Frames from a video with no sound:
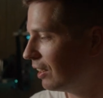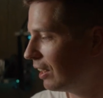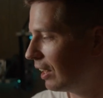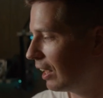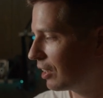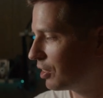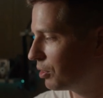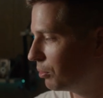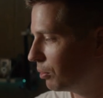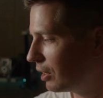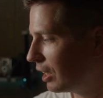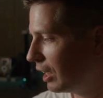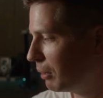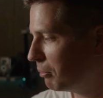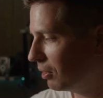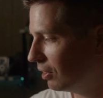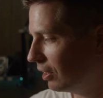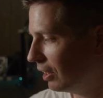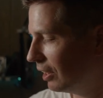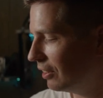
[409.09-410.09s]
actual
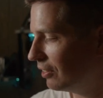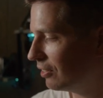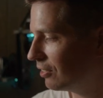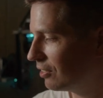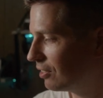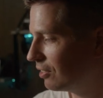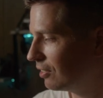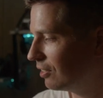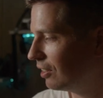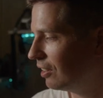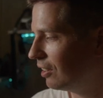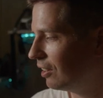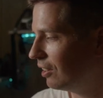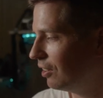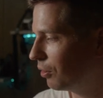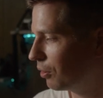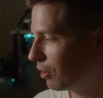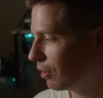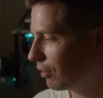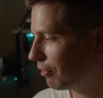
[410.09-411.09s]
camera lens
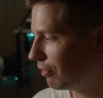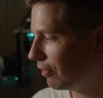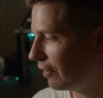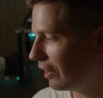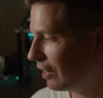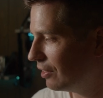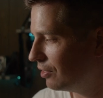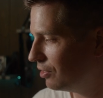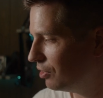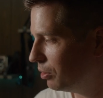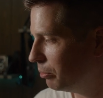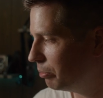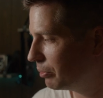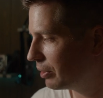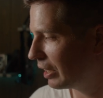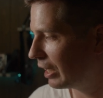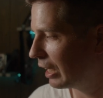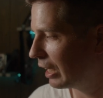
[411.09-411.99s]
in order for that zoom to